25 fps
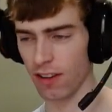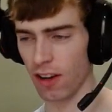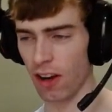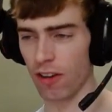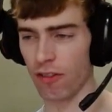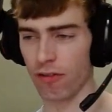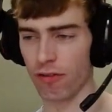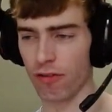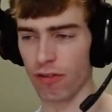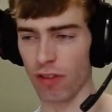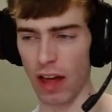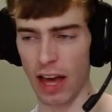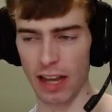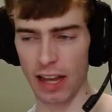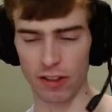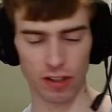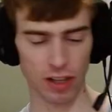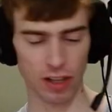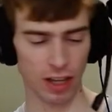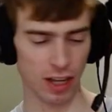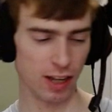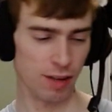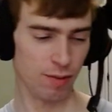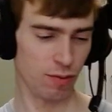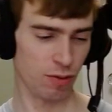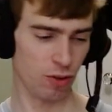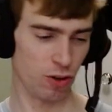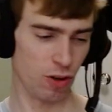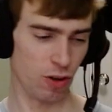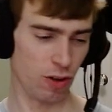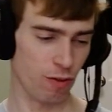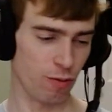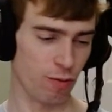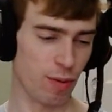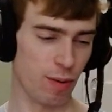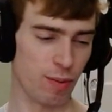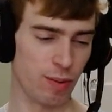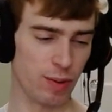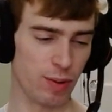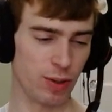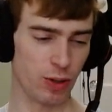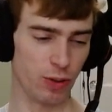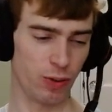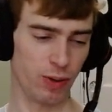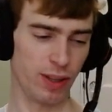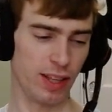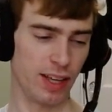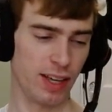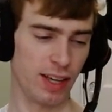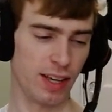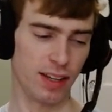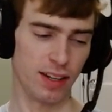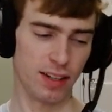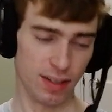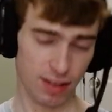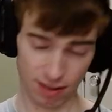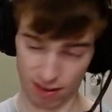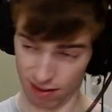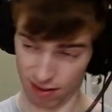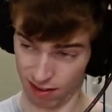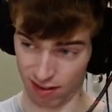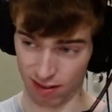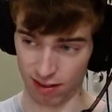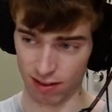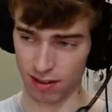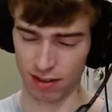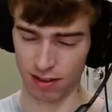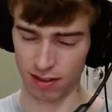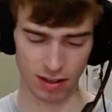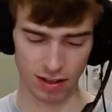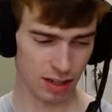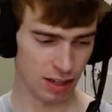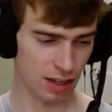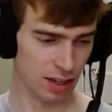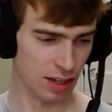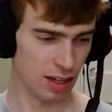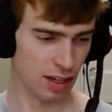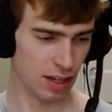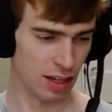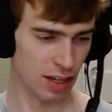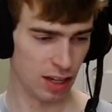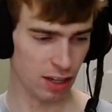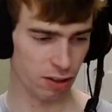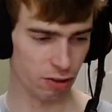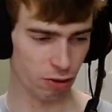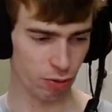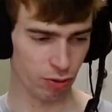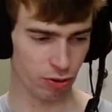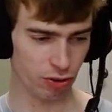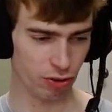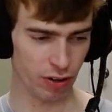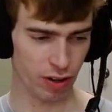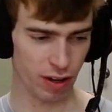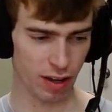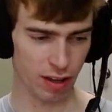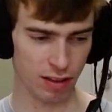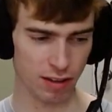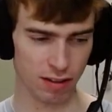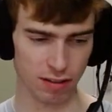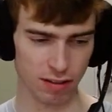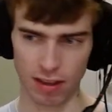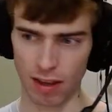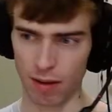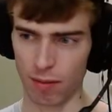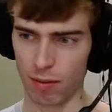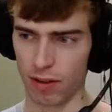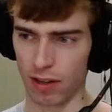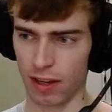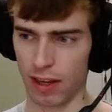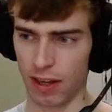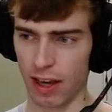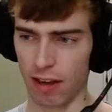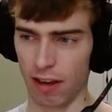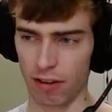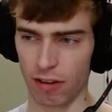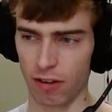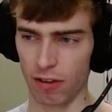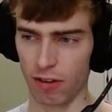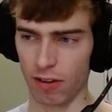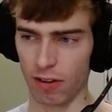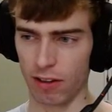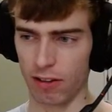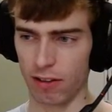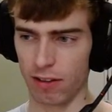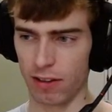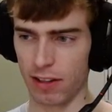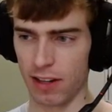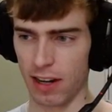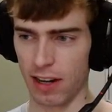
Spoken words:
on Flash games. You ever remember doing that? You wish you had this game on calculator in